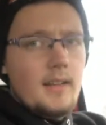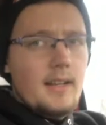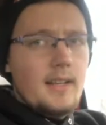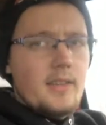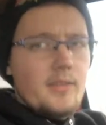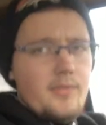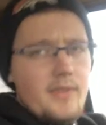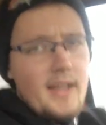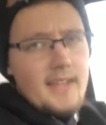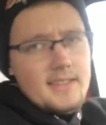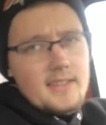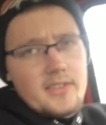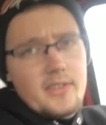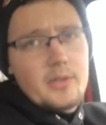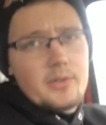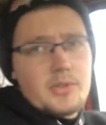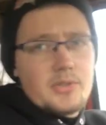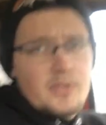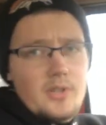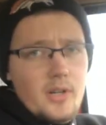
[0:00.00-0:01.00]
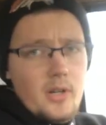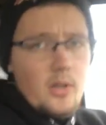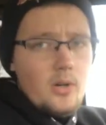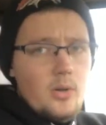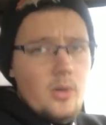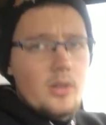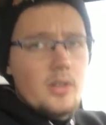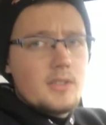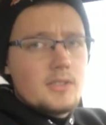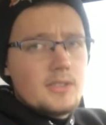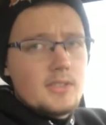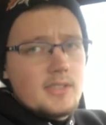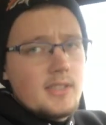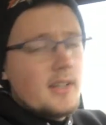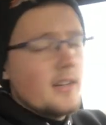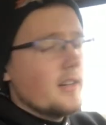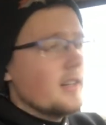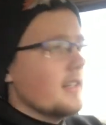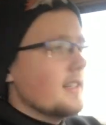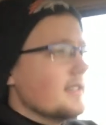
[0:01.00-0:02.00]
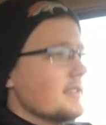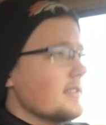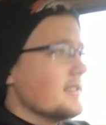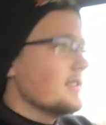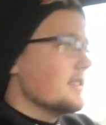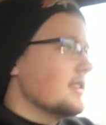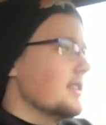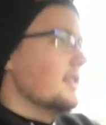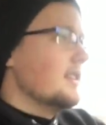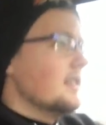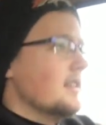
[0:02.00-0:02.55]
Now the fact that there was no serious